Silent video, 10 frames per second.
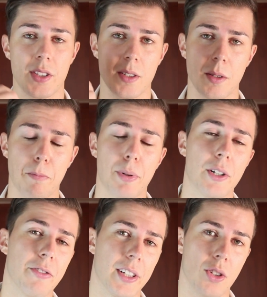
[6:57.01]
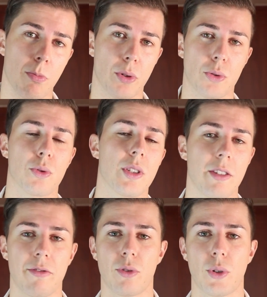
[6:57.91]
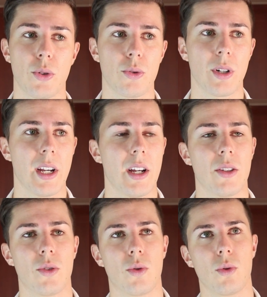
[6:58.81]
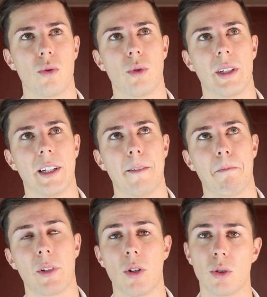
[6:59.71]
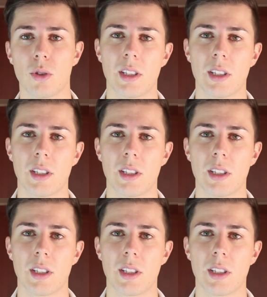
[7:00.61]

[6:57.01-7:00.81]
It's a, the perfect opportunity for you to um, go to